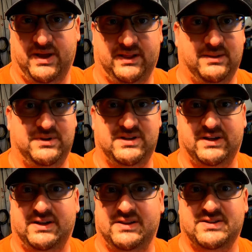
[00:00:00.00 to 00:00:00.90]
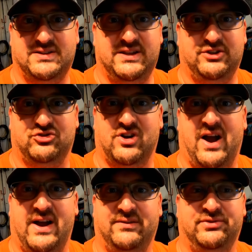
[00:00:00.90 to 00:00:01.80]
And let me tell you, this thing
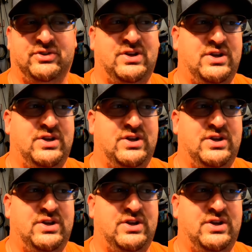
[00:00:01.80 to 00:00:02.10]
drives